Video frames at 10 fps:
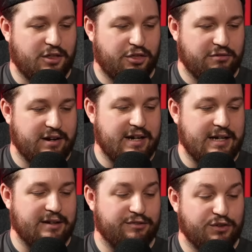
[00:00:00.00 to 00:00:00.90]

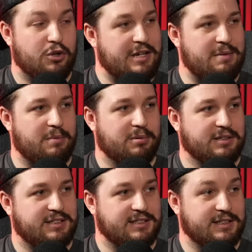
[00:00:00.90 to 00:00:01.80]
3-foot Demon
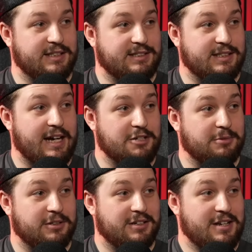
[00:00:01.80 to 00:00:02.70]
Princes in this
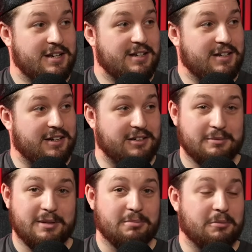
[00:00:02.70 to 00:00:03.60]
detachment are
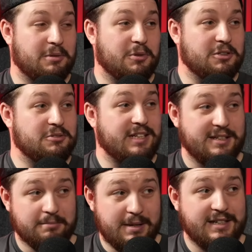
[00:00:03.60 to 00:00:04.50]
going to be probably what you'll see
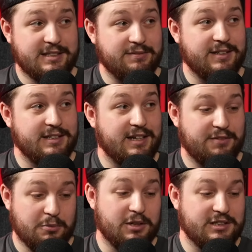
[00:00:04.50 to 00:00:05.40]
competitively
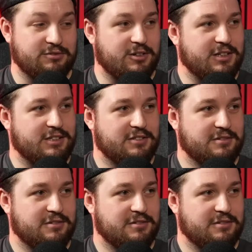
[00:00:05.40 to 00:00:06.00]
if you wanted to run this.